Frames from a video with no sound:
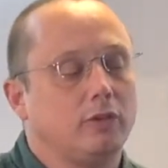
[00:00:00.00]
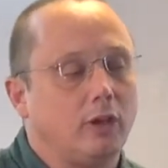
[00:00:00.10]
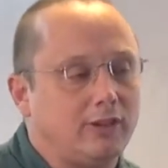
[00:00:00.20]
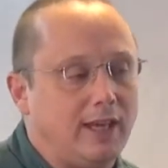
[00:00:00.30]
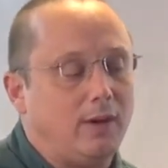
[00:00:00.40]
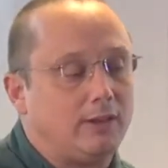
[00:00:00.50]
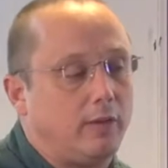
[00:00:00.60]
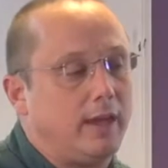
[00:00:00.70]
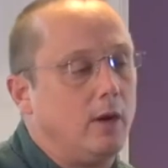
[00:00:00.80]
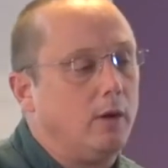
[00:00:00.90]
So seaweeds are
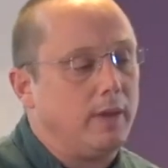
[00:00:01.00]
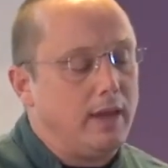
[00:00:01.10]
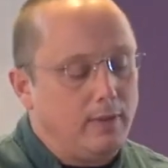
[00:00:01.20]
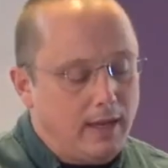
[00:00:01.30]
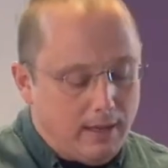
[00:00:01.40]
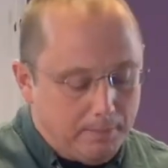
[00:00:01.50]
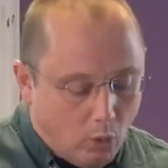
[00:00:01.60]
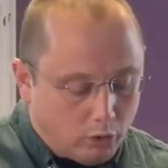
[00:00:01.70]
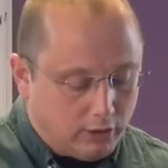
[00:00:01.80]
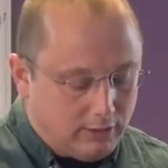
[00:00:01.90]
the
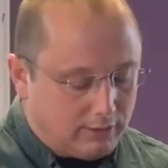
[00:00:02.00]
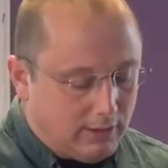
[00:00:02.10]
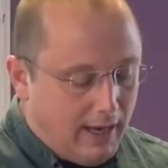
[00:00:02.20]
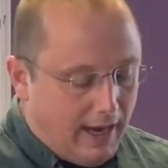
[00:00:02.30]
important